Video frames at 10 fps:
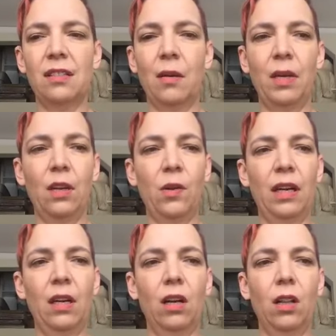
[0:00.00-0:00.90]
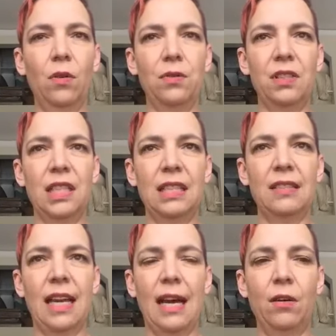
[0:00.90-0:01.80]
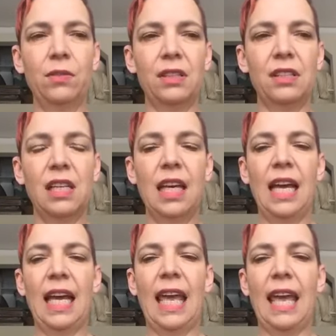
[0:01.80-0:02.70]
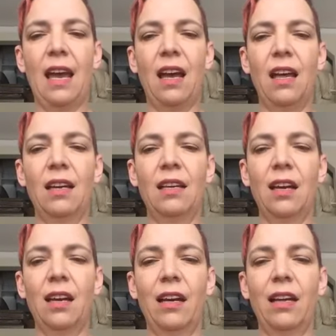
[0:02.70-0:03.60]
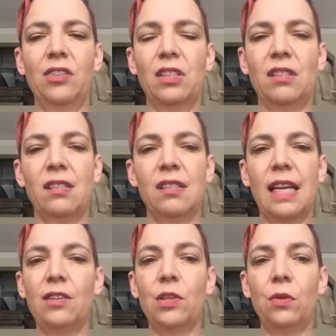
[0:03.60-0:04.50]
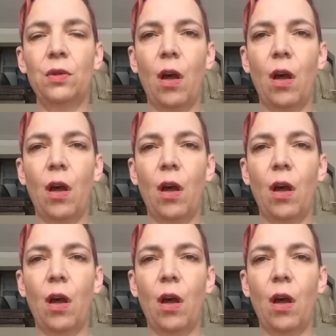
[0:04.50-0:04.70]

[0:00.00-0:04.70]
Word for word: I'm going to go ahead and close this out and uh, just stay tuned.